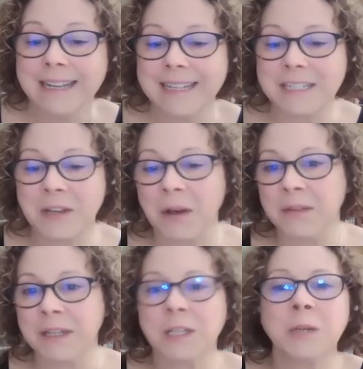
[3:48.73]
It's
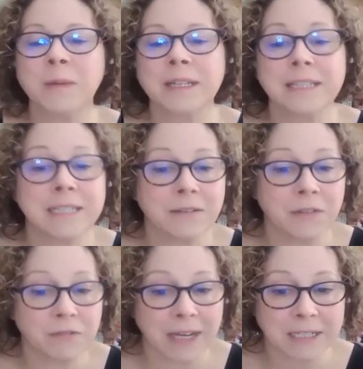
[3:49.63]
called the cumulative
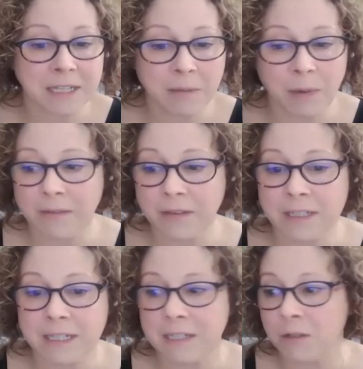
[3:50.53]
effects
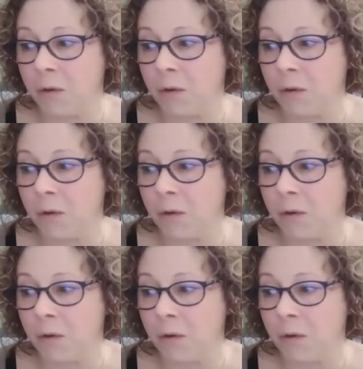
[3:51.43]
hypothesis,